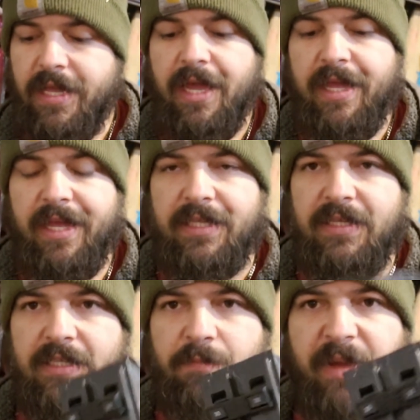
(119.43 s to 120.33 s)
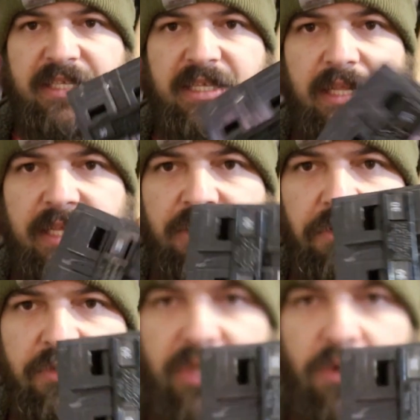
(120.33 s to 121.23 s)
It's basically
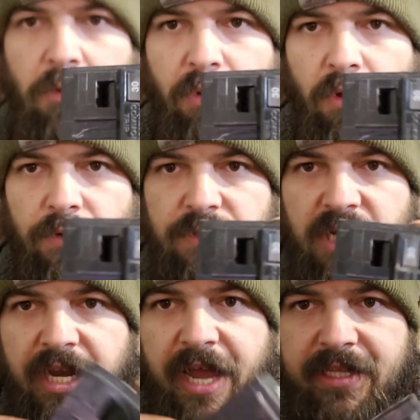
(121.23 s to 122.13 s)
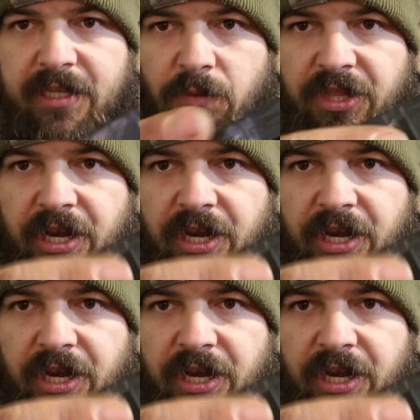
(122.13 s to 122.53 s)
two single poles connected with